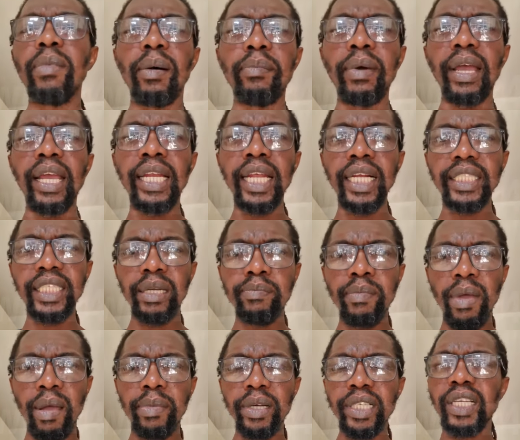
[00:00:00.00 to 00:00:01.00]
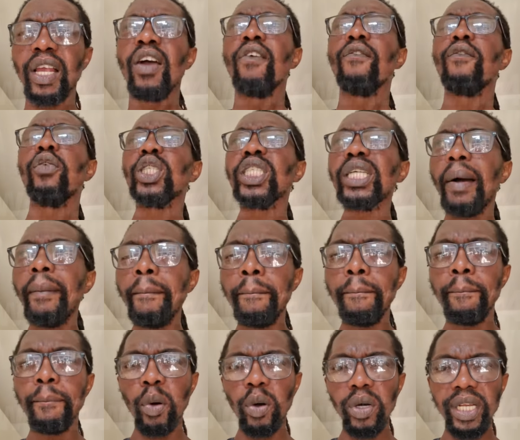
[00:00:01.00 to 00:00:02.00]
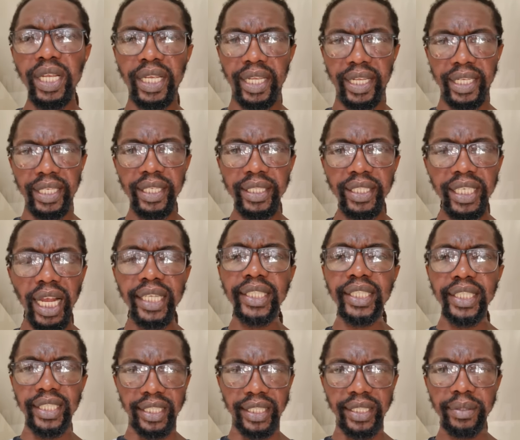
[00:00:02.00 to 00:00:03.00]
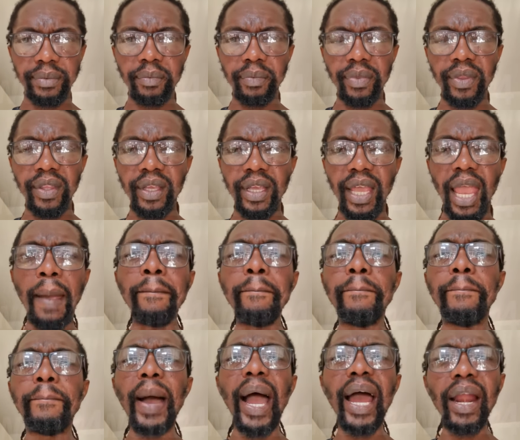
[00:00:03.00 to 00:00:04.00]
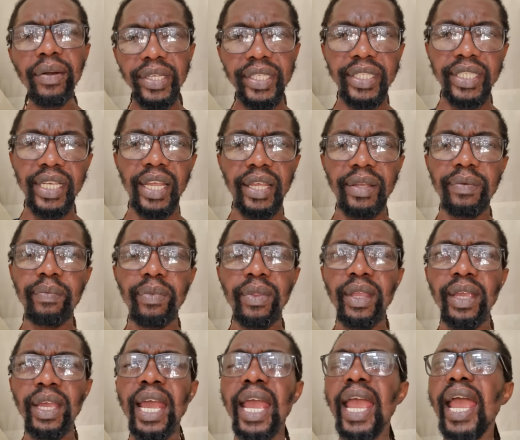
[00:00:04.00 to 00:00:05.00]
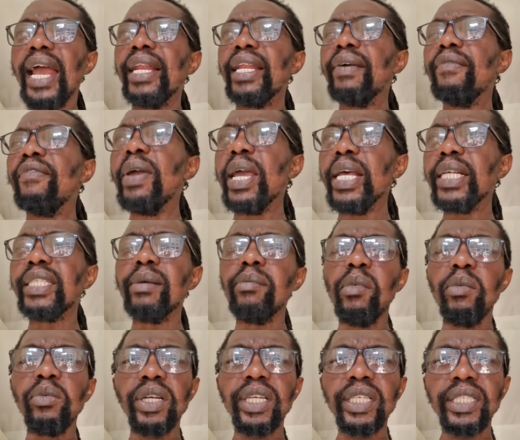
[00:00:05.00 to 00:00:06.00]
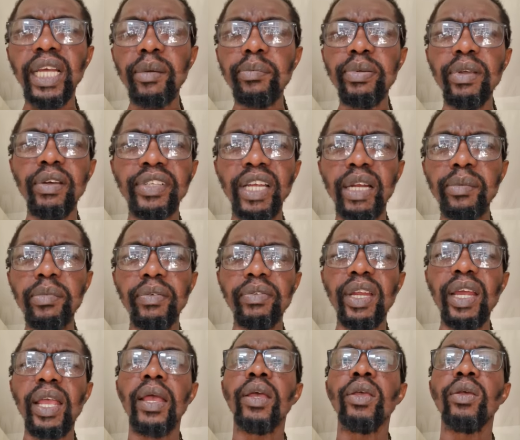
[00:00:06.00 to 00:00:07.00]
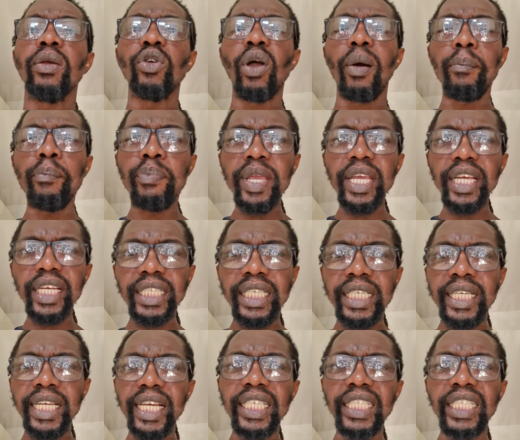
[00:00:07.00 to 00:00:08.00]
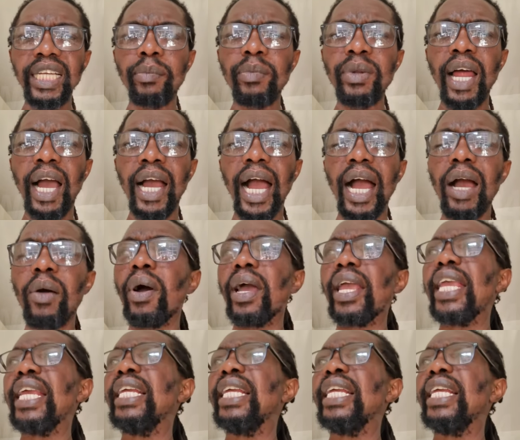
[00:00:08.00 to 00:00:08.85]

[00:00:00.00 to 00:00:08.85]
elected members for shambolic charges. Embarrassing. And the very same moment, Zanu PF, you are being dragged now, Mnangagwa,